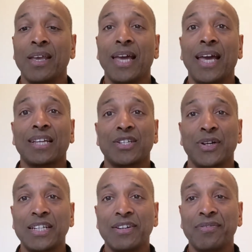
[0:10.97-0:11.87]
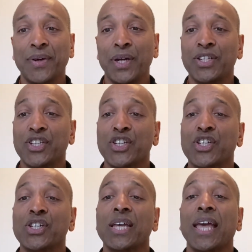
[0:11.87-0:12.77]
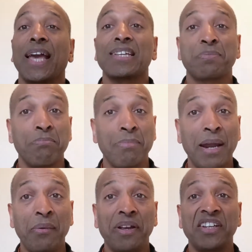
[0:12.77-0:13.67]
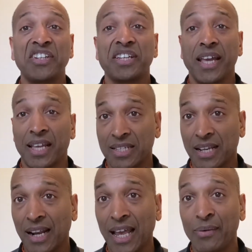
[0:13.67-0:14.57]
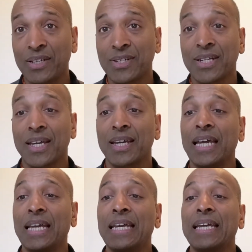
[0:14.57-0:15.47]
ex-introvert, ex-married, ex-cloud engineer,